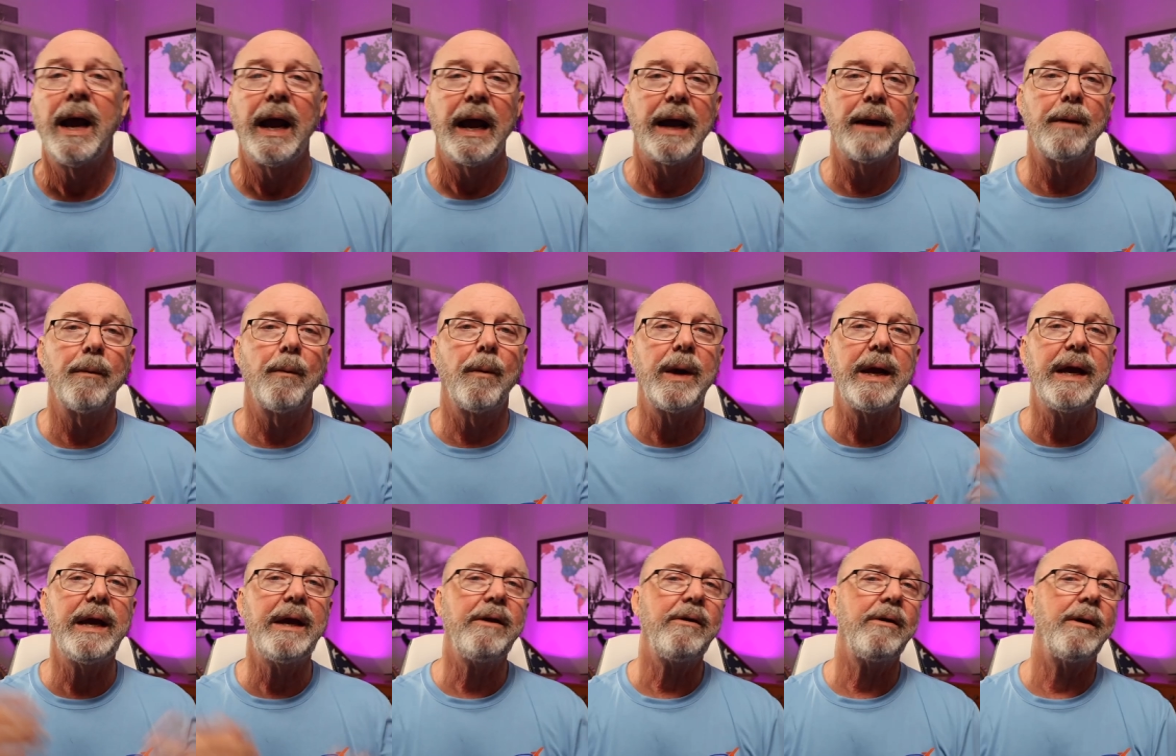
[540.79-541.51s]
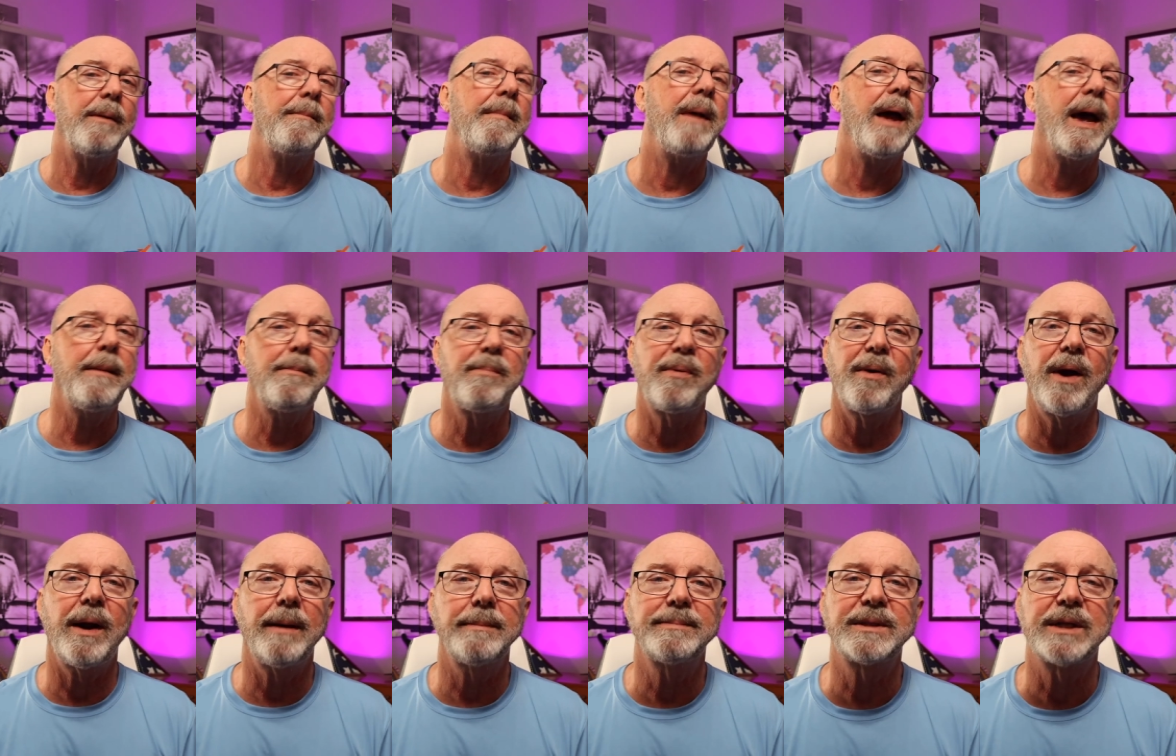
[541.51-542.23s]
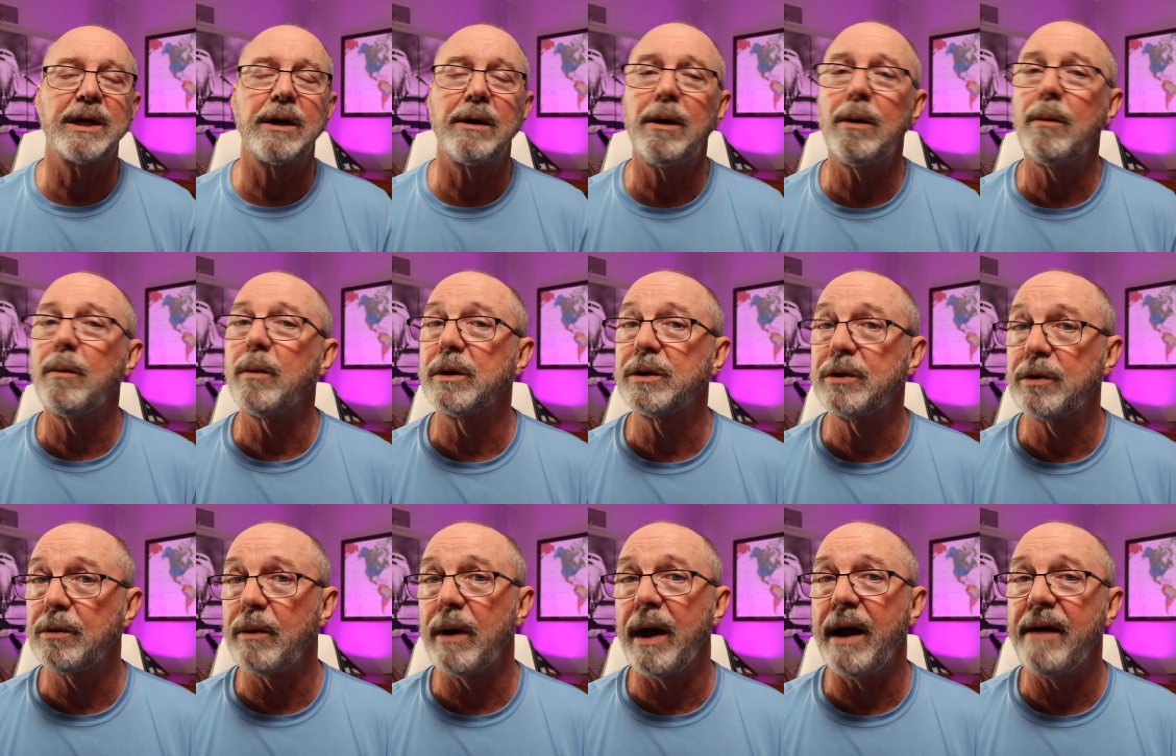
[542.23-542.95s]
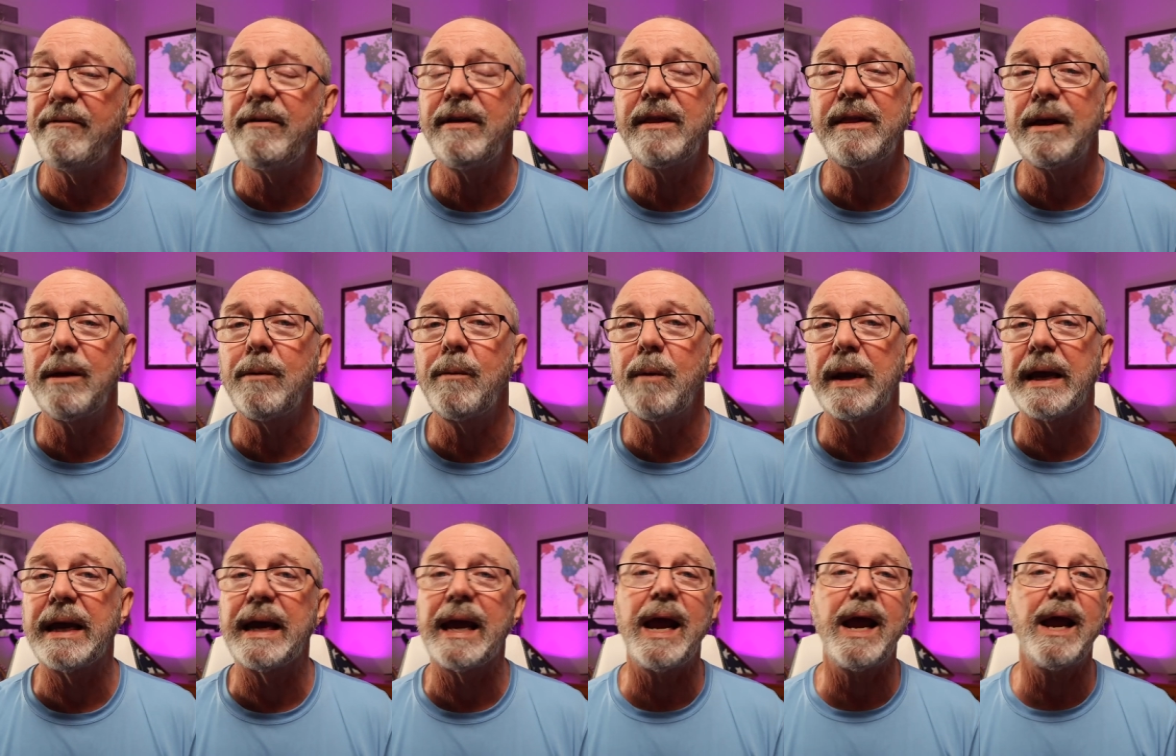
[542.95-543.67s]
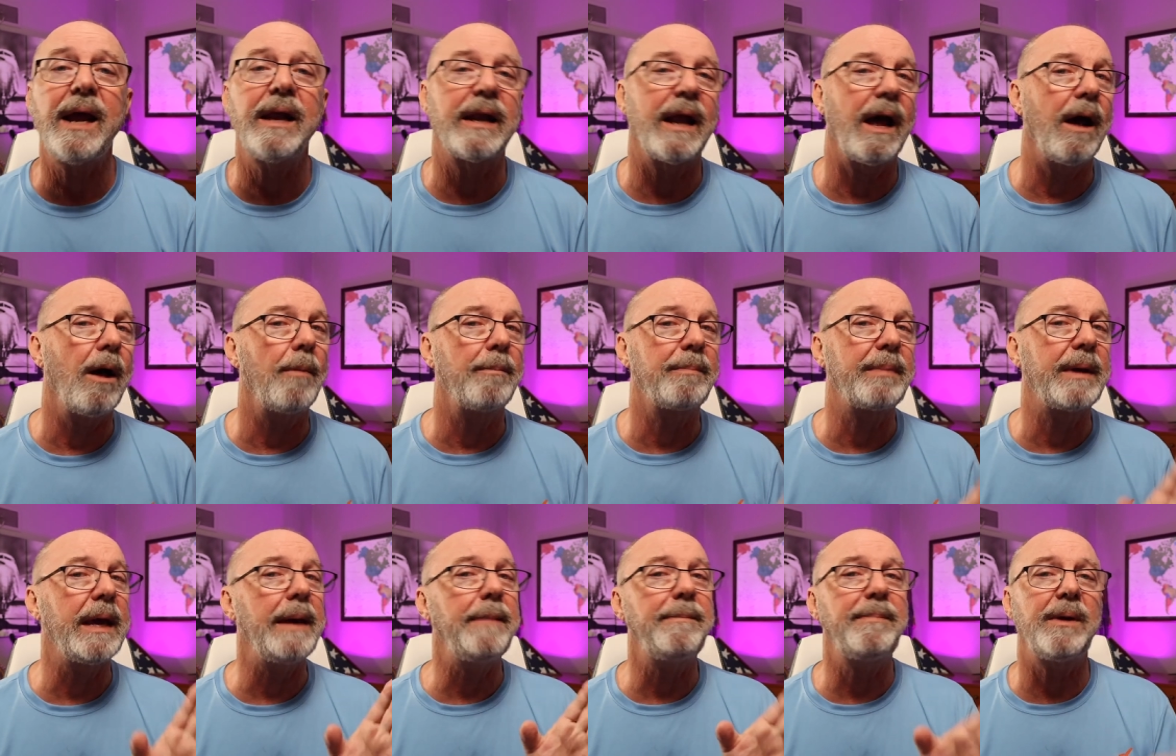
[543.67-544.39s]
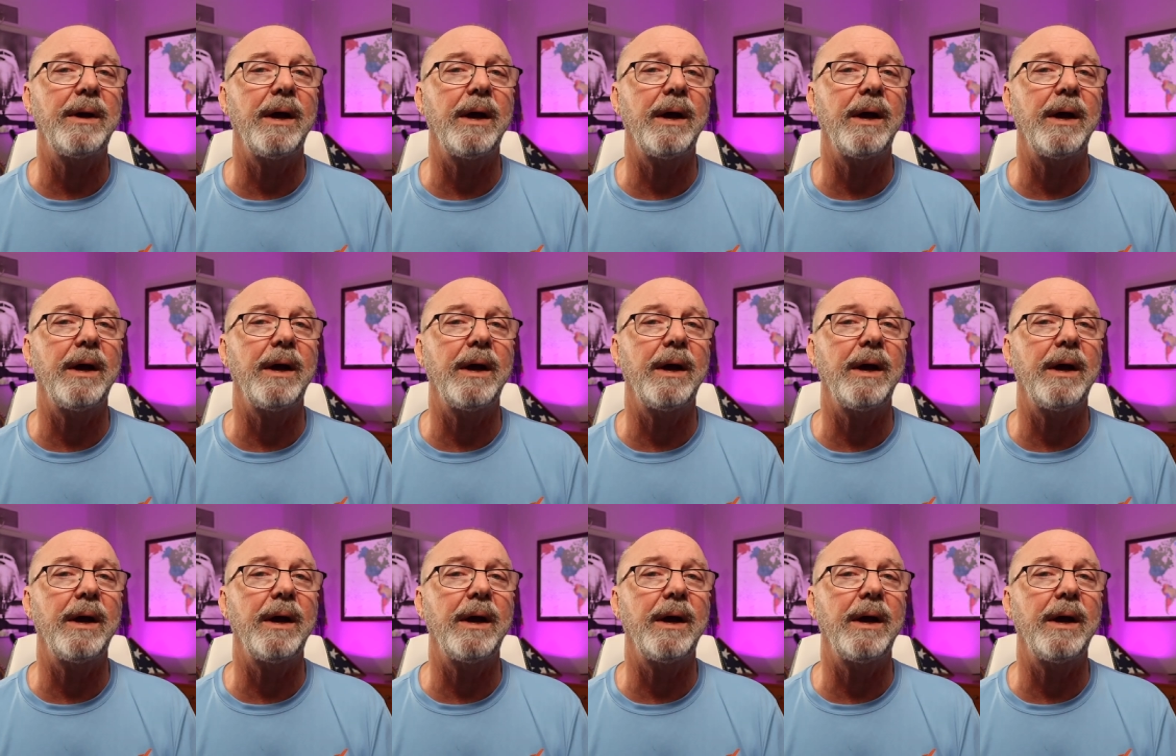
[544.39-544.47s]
And we here at Mad Props Aero will do everything we can to help keep